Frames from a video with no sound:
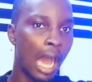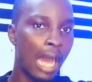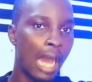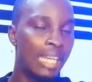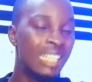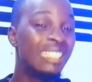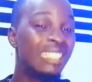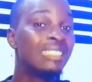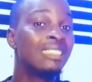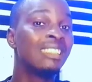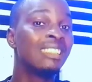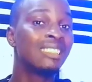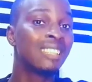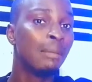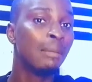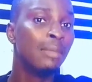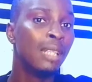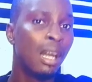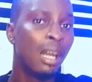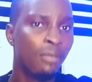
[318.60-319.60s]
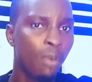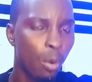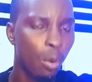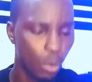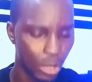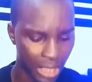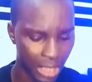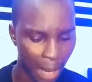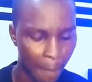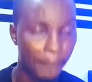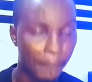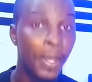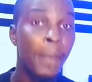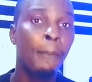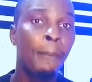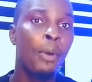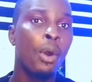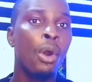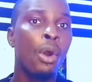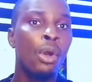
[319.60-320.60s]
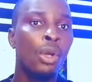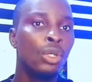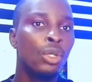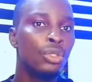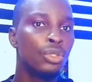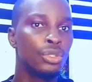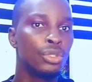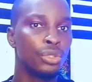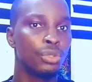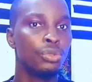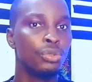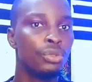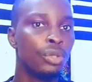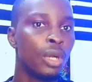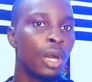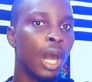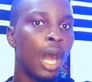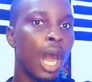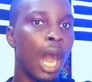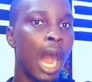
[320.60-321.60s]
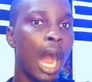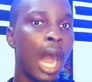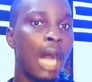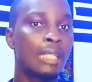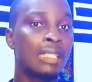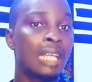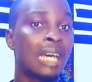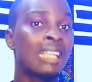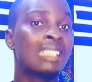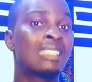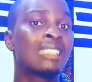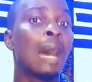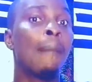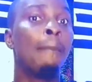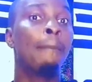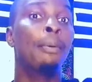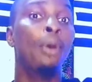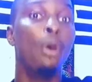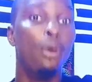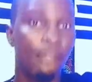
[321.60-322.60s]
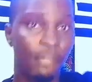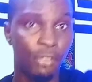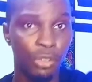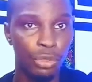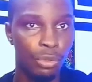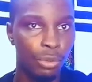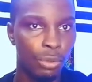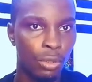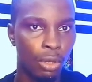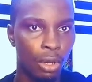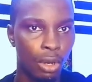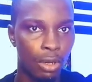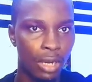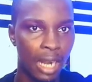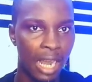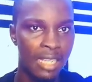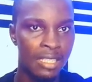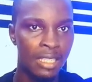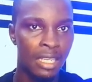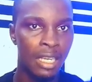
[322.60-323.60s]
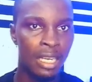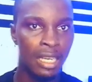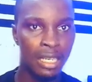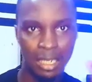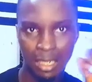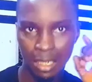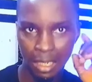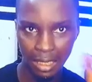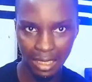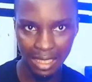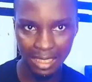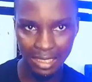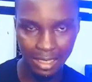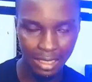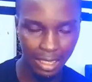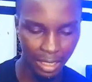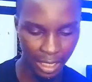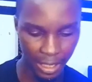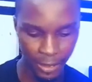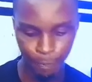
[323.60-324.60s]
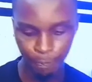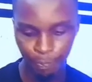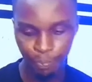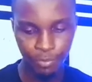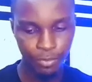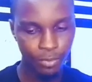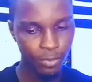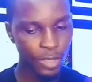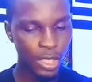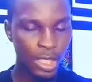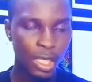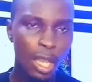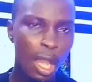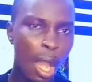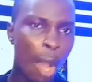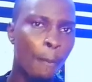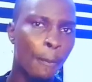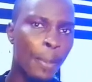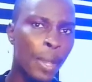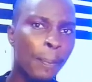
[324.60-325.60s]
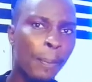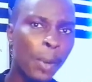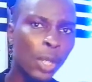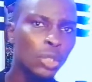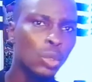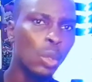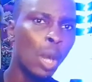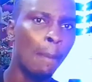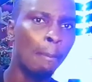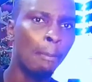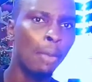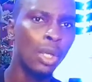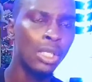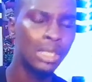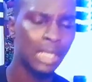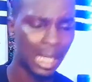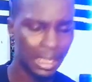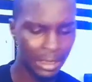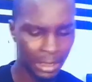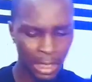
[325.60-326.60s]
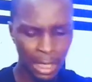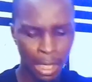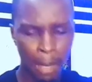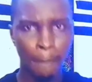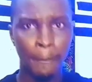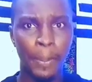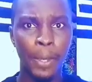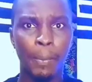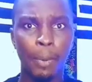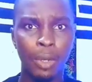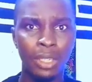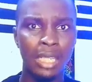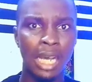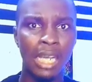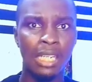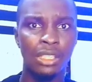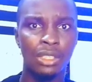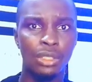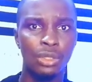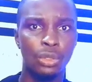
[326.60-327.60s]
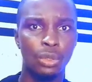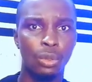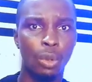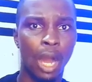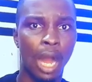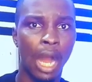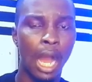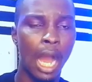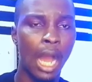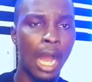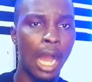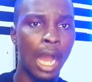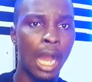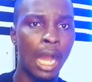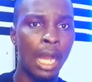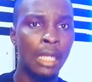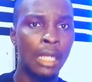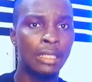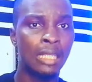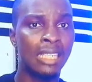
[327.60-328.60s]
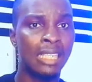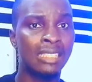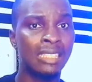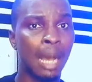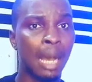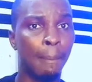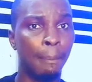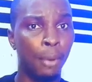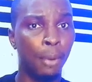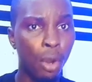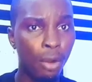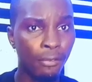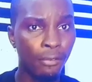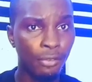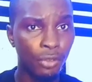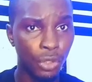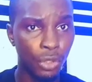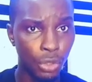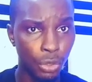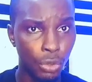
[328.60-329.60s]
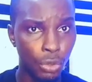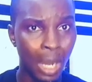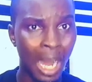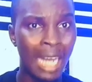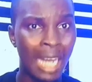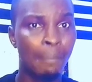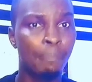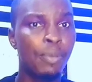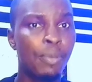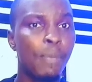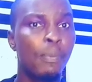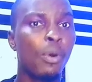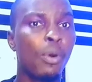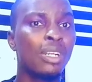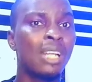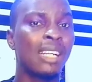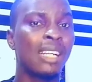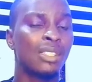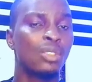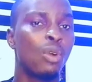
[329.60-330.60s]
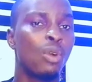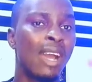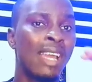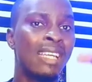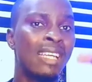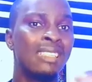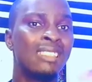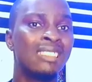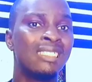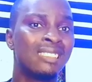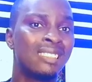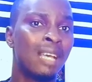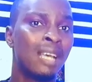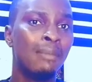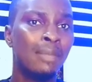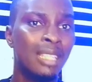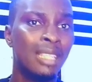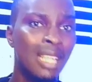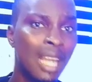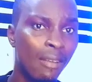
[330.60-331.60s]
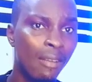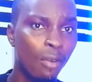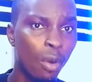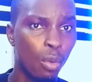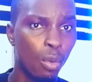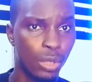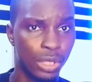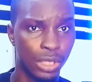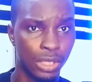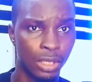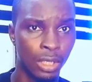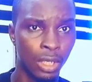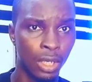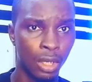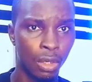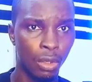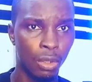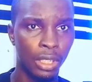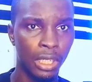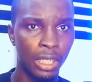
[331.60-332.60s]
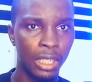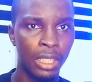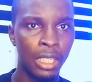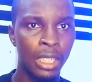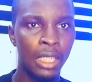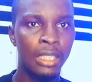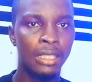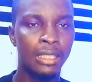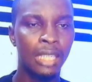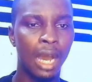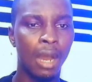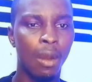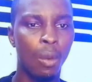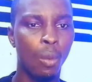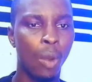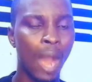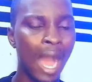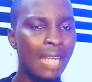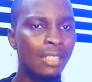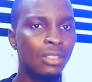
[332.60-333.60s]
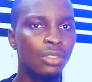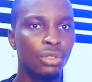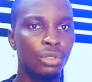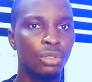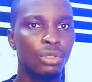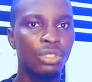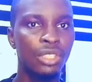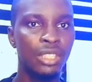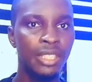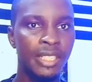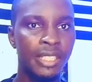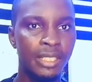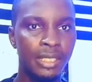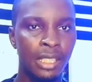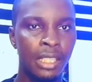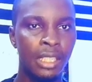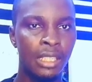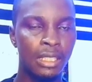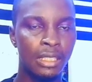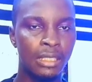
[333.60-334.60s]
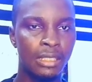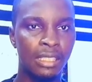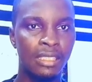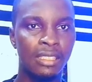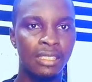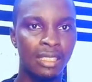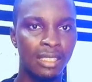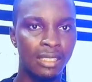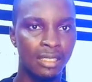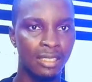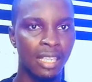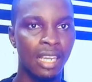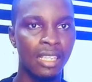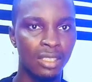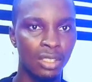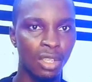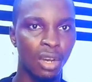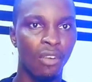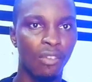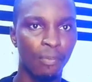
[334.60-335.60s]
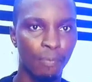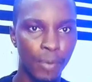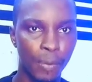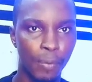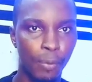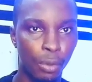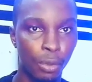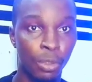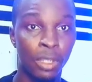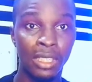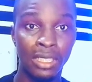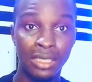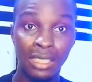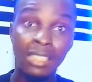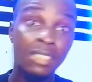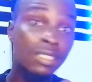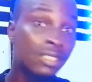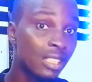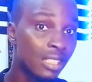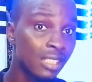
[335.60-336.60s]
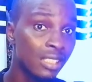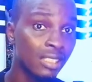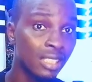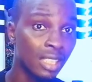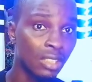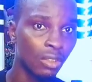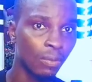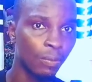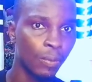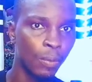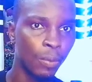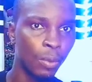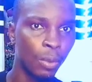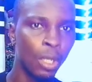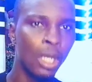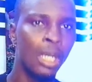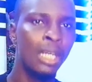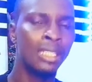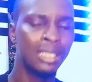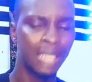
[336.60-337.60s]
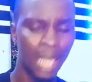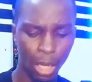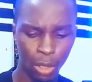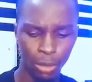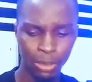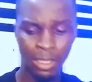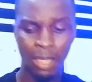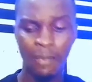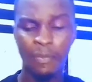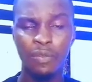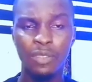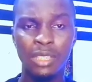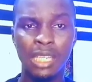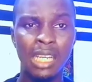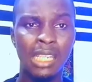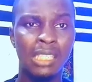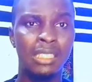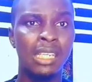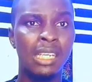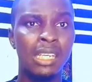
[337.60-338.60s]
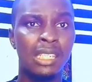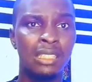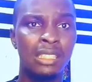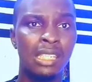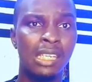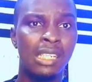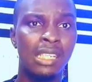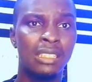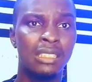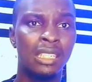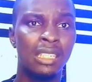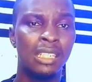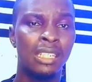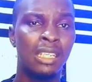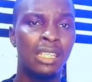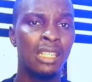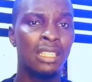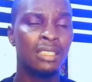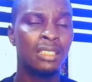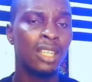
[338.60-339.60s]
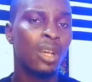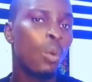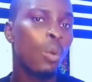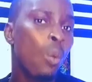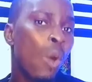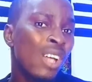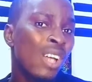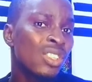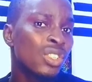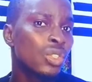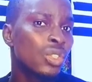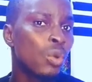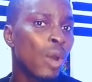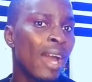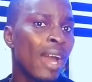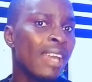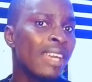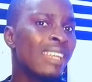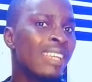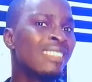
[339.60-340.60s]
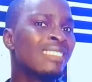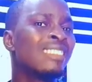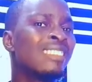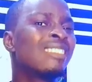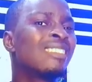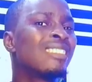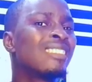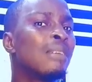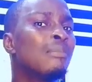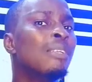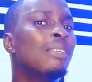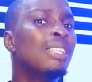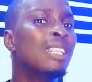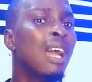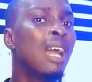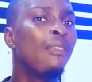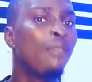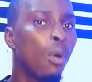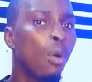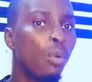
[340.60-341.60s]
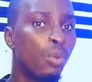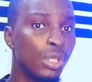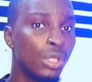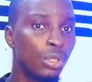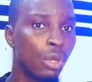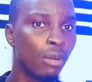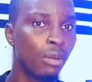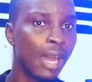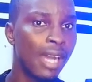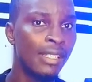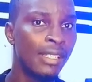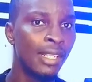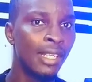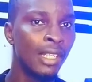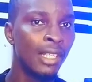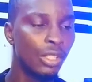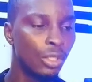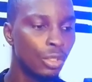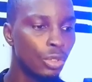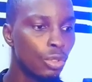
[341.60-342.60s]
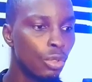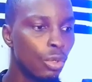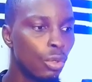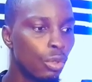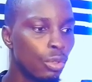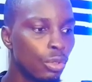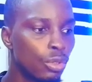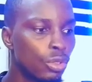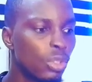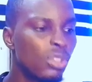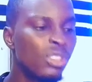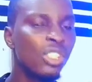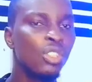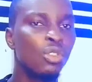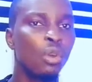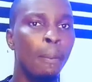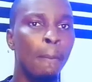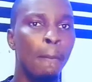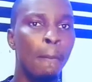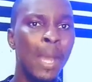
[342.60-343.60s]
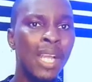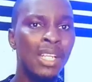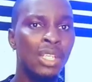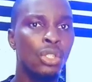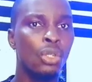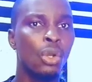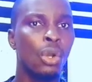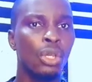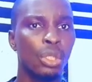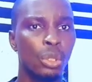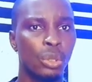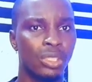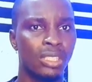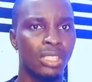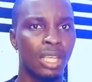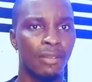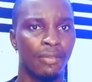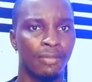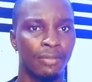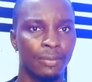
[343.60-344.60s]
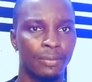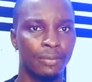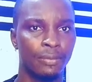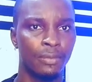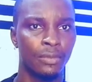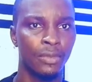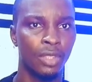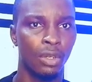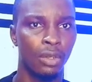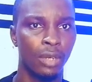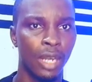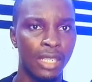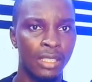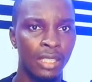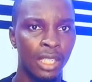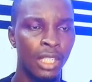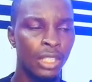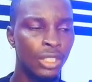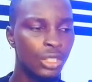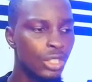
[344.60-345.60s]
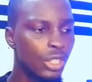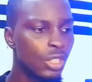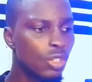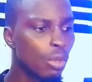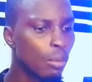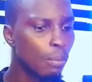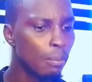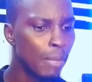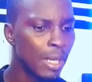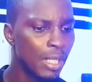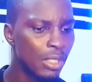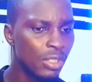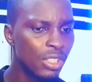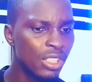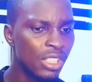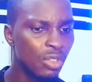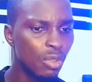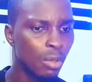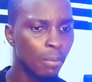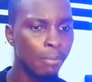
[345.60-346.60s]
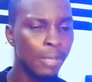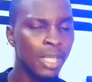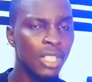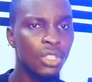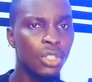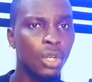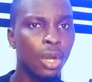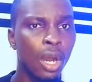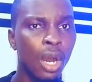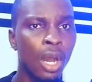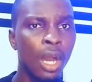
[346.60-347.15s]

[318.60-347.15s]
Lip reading: in the same level with, and people you are that is above you, all right. Listen again: people you are more than, people that you are that is above you, and people that you are in the same level with. Okay, now why do you need this set of people, these three set of people? Now the ones you are in the same level with, all right, you use it to measure yourself, all right. You need to use it to measure